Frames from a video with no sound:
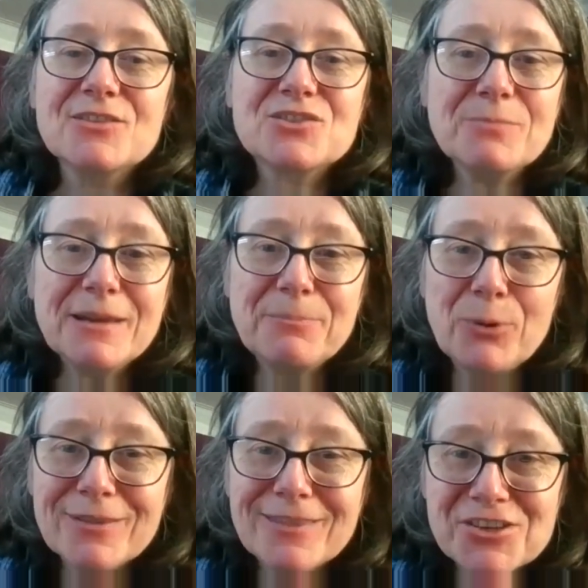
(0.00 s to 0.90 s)
Somebody
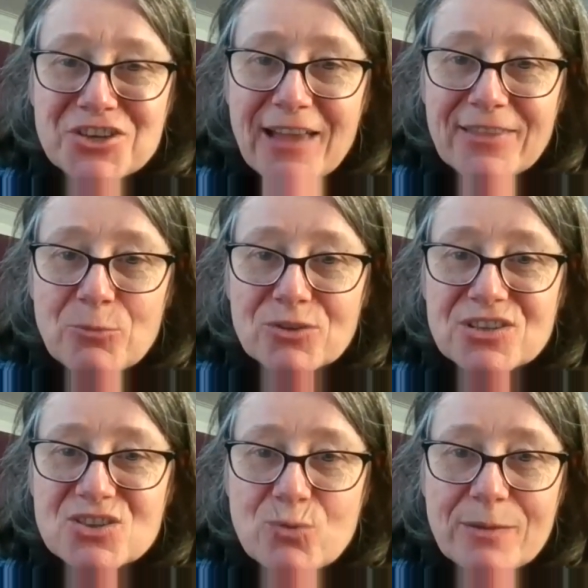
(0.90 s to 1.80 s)
put in the chat they
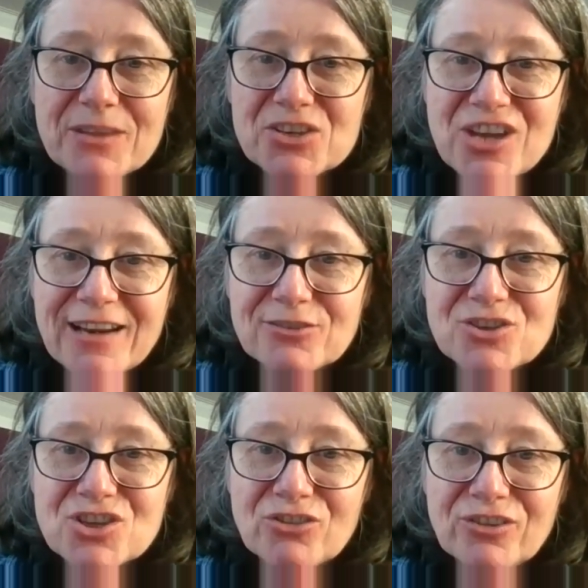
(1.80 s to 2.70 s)
want to swim the Channel
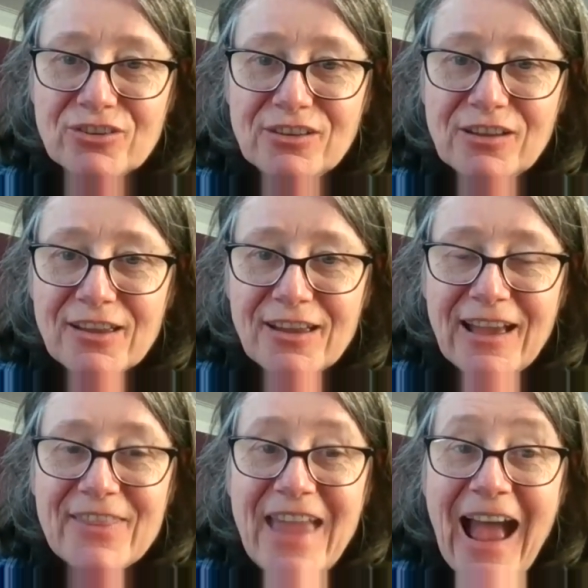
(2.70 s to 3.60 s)
Tunnel
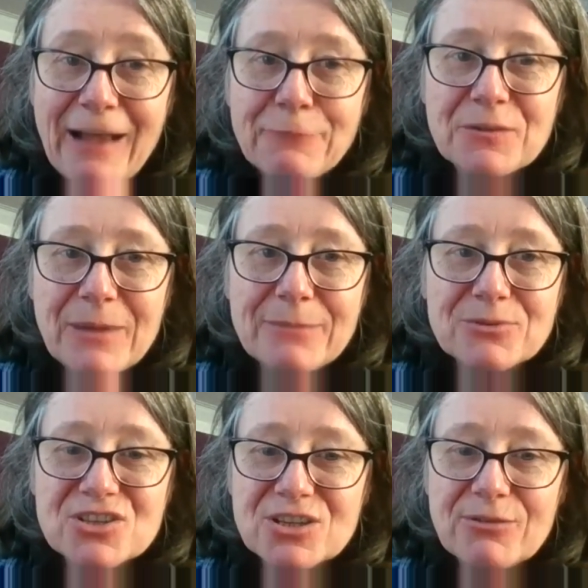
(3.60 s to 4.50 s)
and they have to be
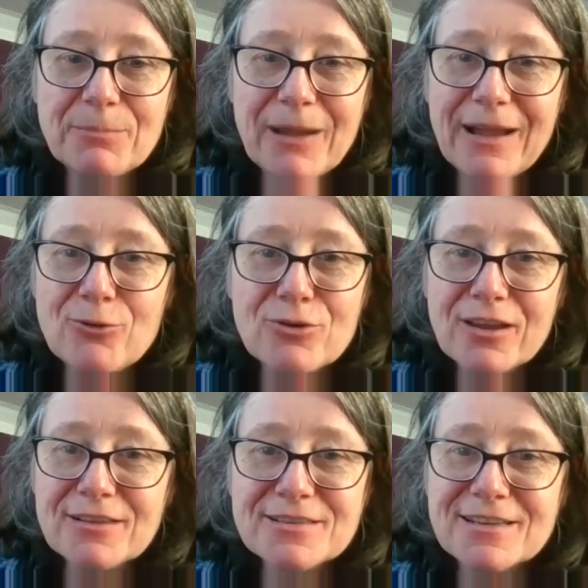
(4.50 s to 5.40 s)
able to do it by
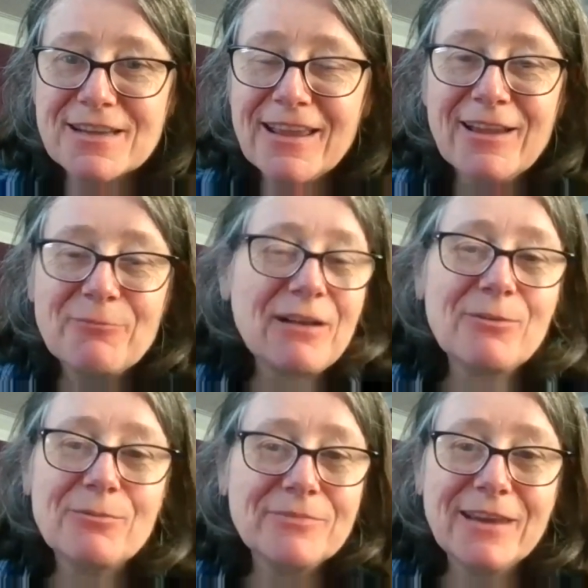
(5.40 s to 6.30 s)
August.
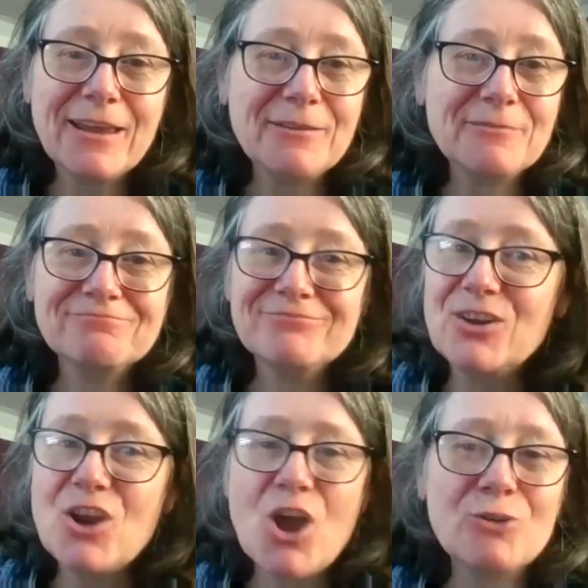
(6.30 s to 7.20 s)
Well, you know,
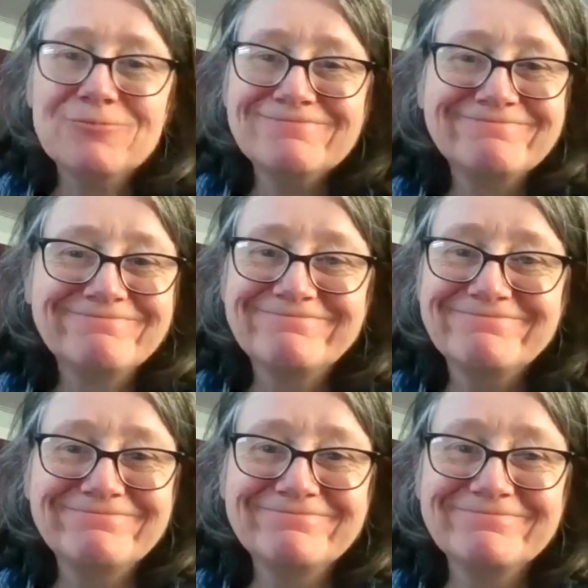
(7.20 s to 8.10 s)
no.
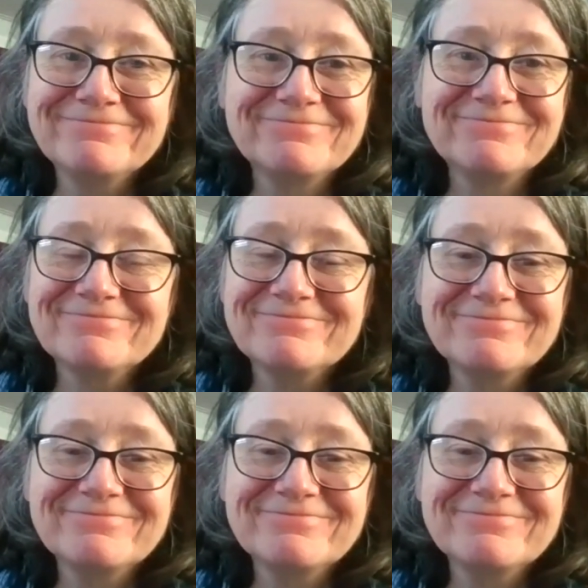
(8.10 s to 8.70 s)
No.